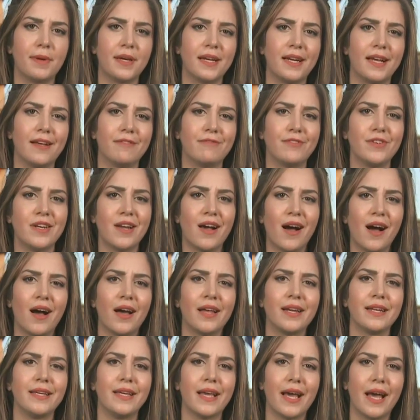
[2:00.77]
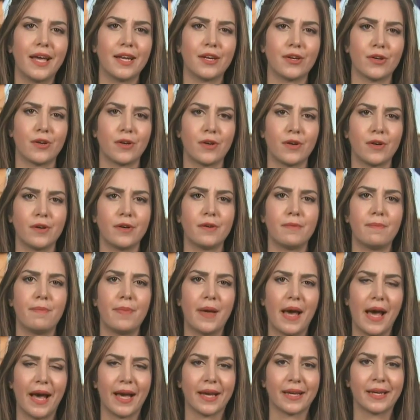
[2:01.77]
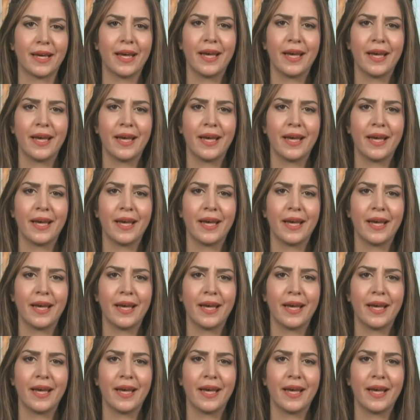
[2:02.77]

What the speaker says: but have not yet heard back.